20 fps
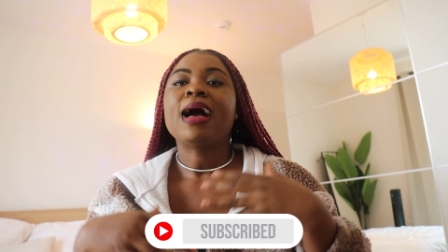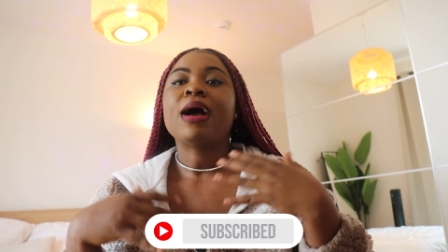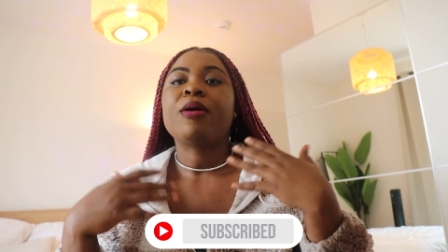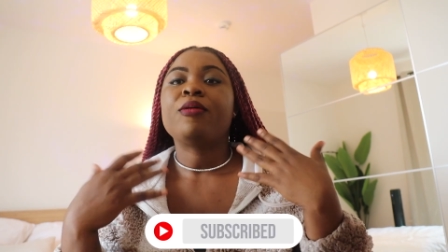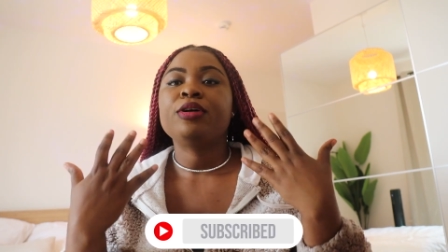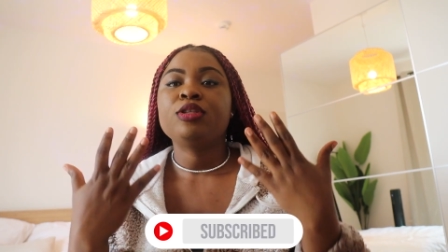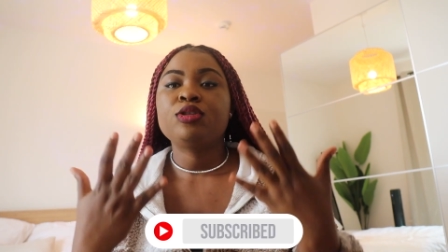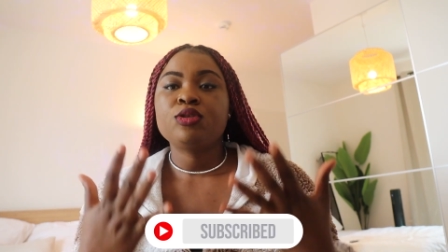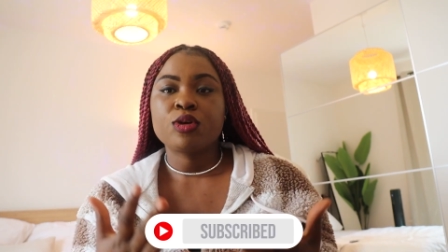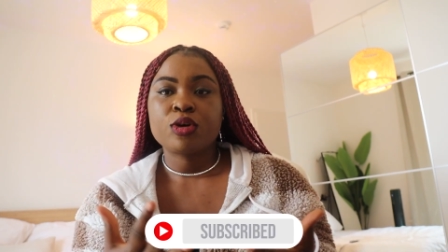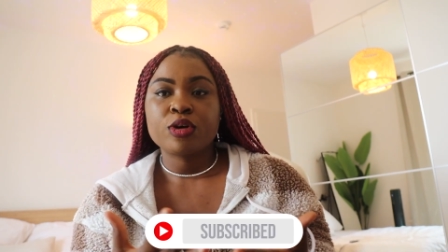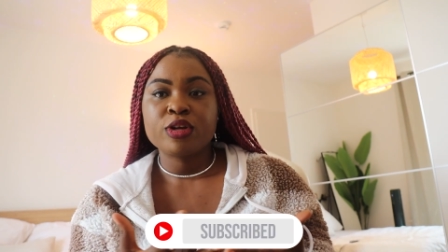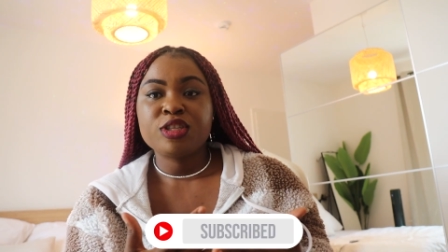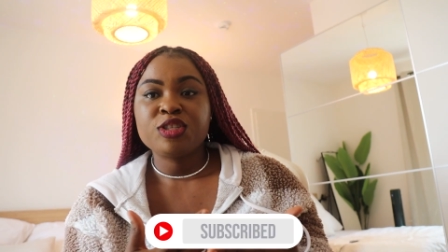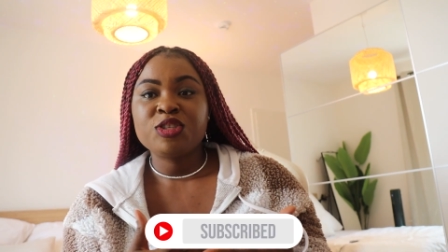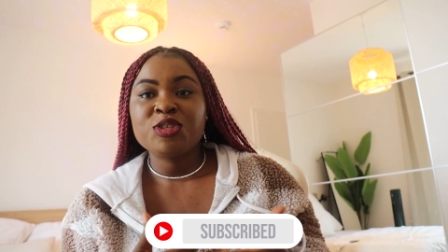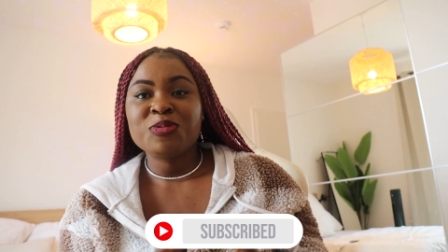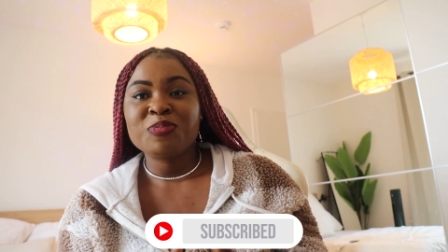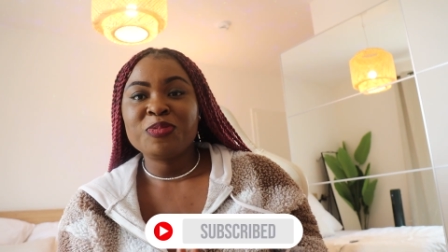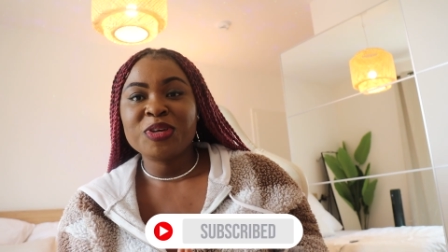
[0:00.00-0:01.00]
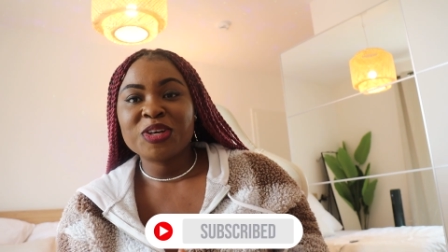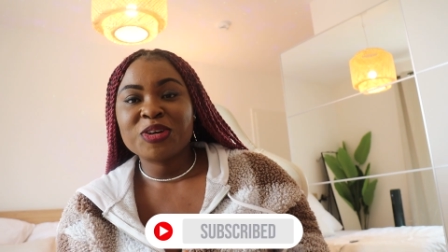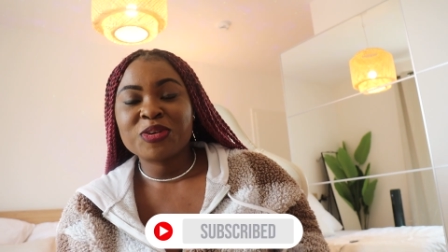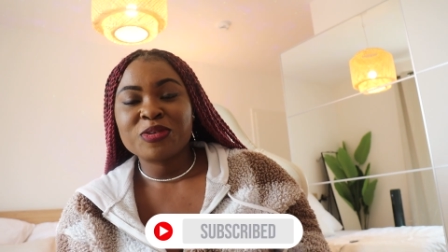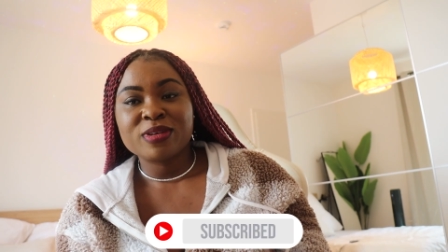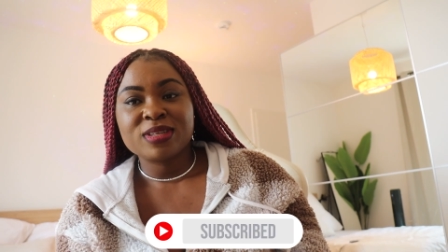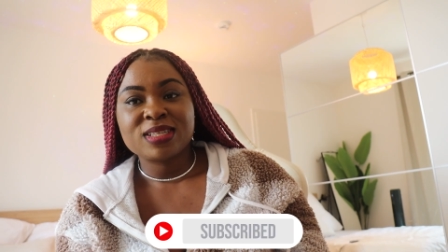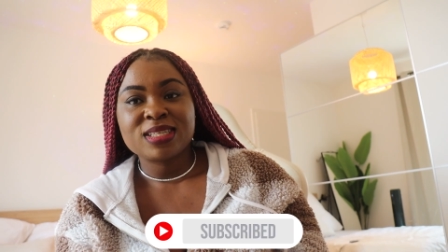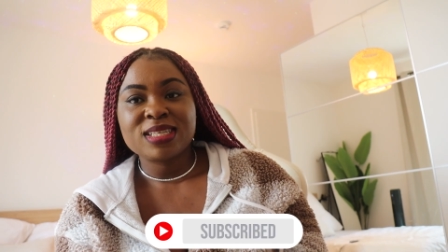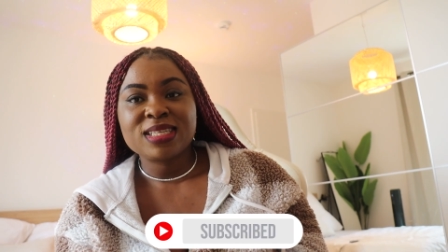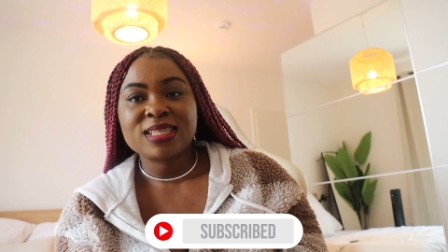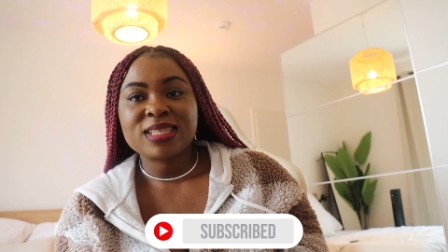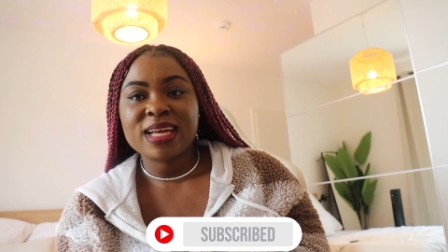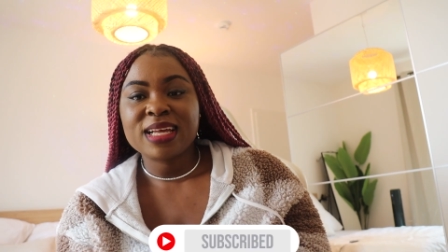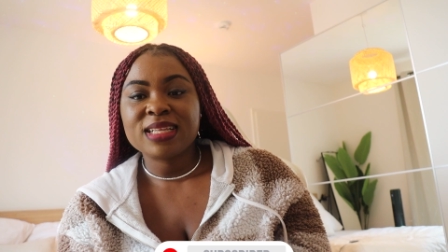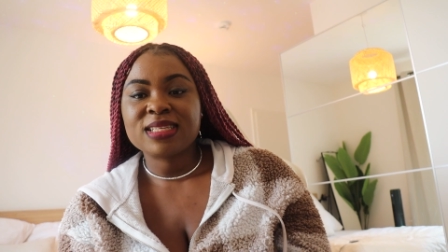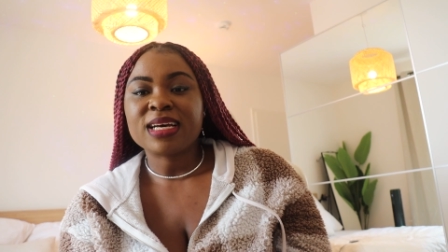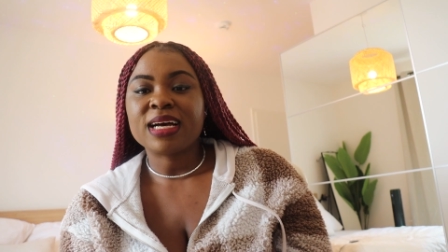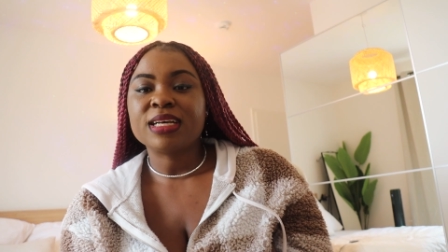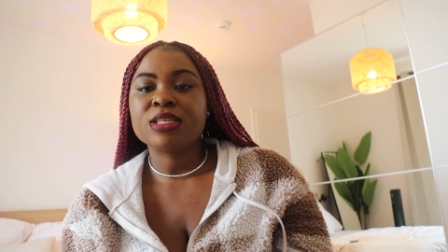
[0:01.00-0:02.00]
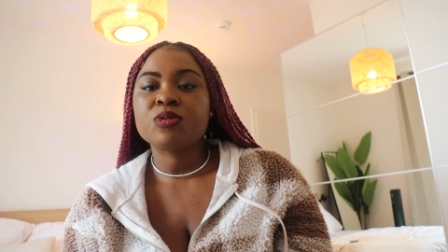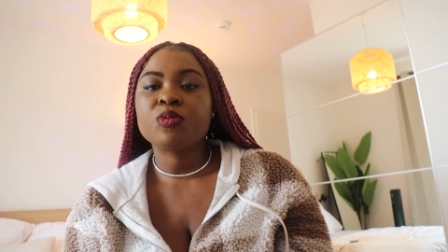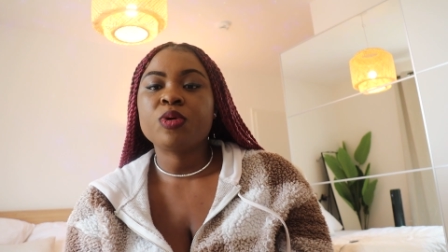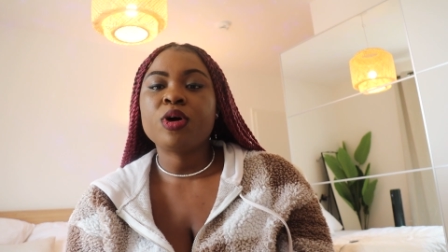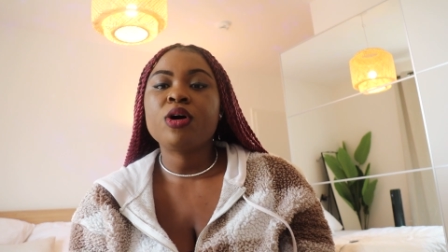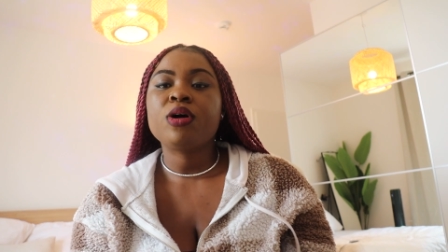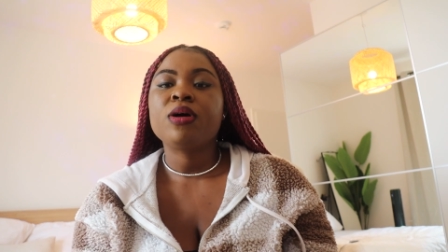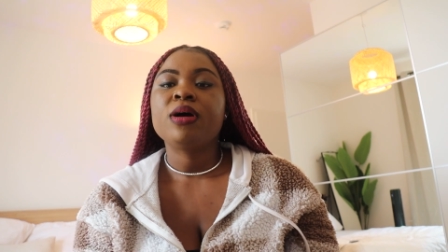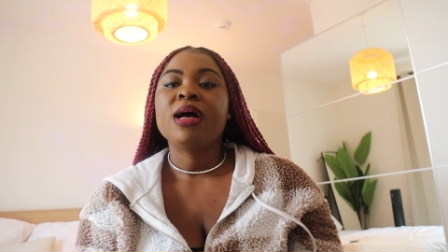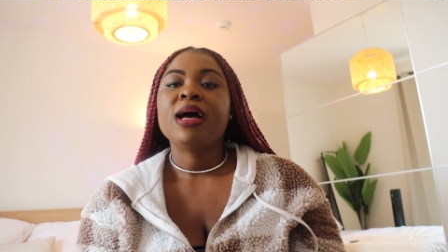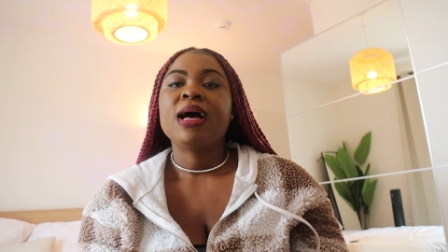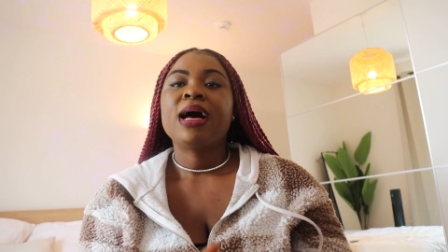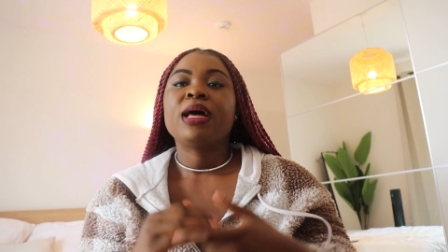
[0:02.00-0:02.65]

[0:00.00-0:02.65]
I want to continue being consistent as well,